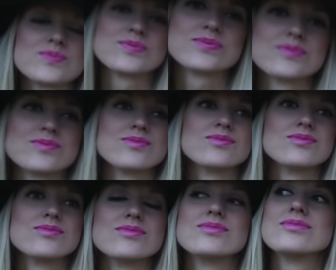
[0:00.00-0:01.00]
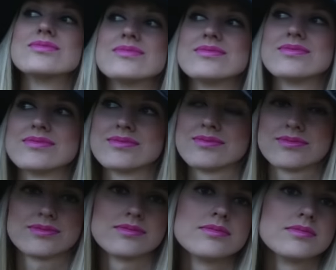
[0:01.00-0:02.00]

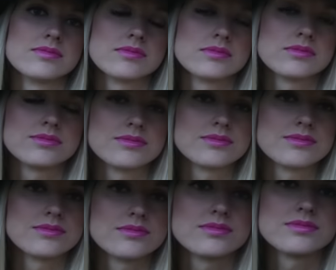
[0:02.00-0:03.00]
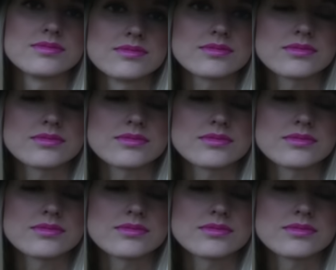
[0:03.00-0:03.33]
This person isn't speaking.